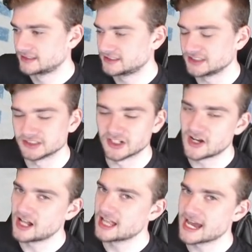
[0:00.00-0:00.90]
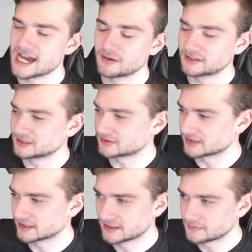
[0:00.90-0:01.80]
She's all
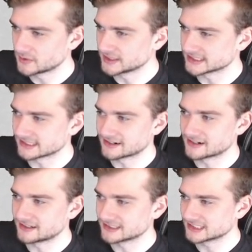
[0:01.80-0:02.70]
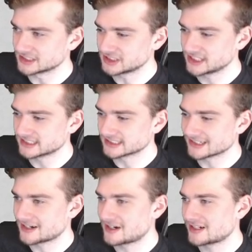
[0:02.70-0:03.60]
ours, boys and girls. She is
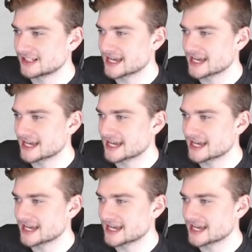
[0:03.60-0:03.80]
all